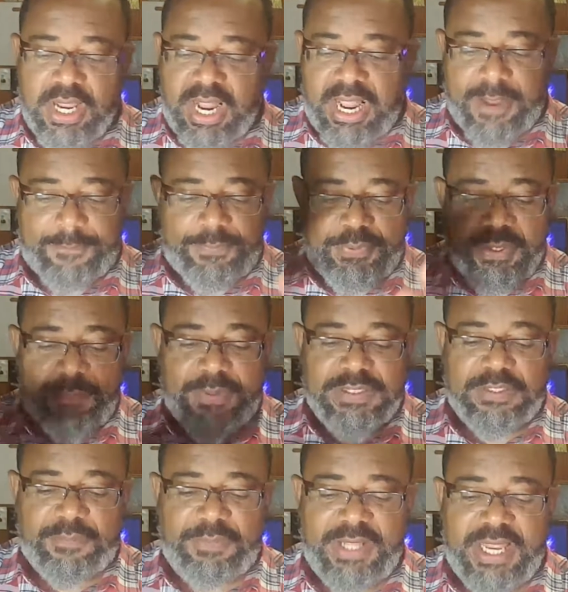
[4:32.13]
I put a
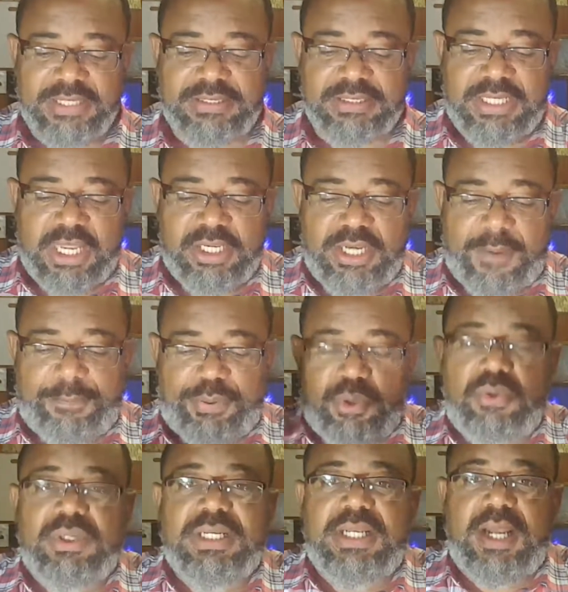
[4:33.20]
piece of plastic down and I
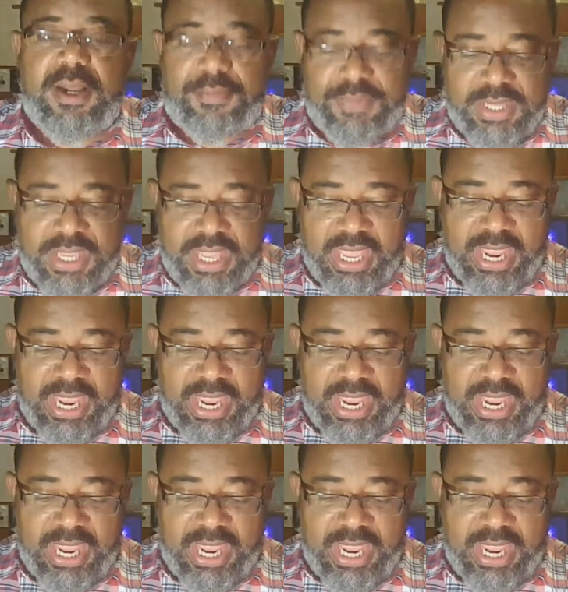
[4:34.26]
pulled it up,